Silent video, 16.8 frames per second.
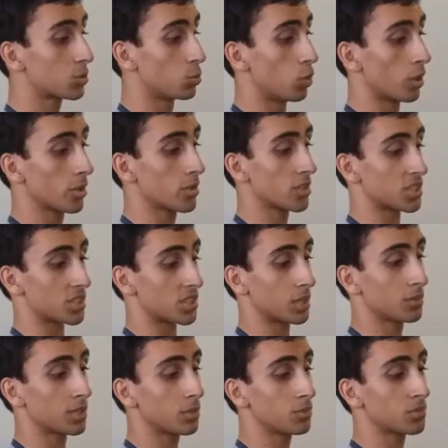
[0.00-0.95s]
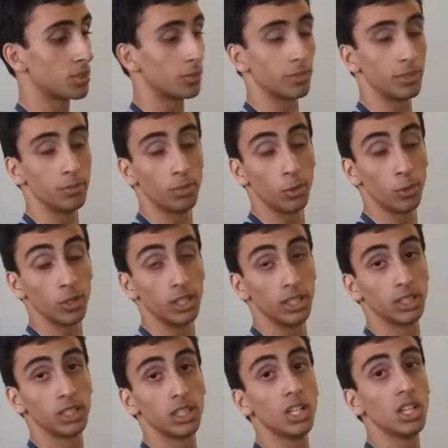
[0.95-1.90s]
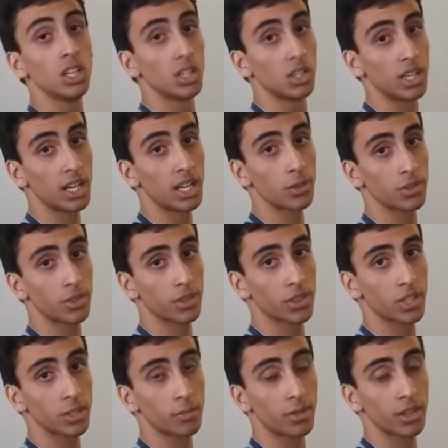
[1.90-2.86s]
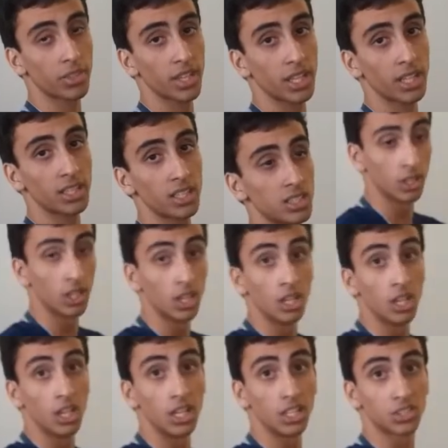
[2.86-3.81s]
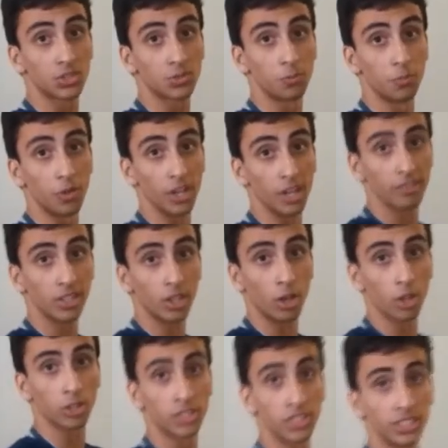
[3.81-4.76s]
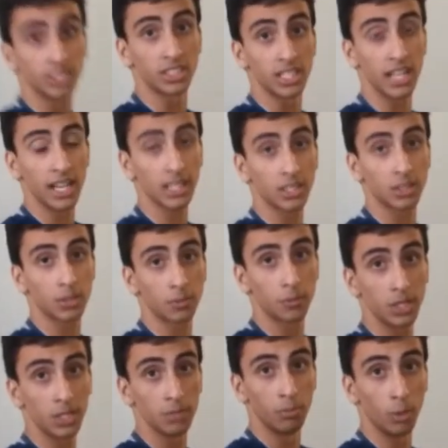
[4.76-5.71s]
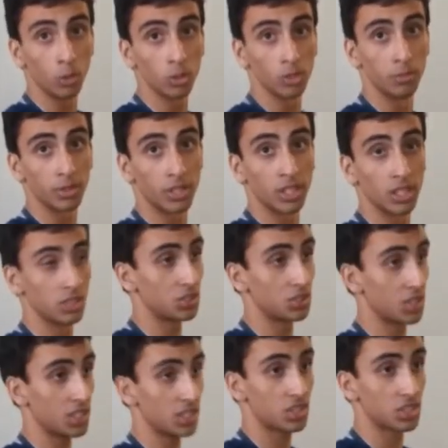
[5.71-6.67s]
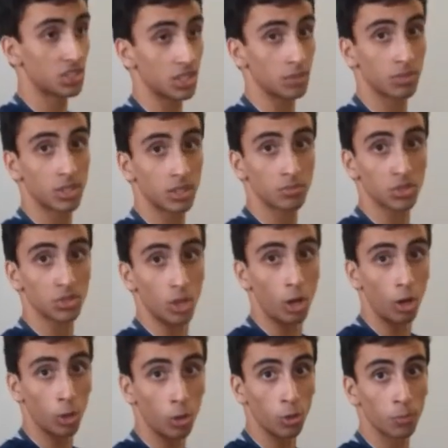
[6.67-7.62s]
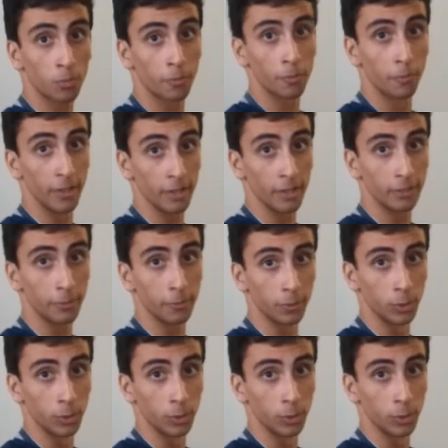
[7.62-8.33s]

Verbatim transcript: What are the symptoms of Ebola? Now, the thing about that is it's very hard to detect Ebola because its symptoms are very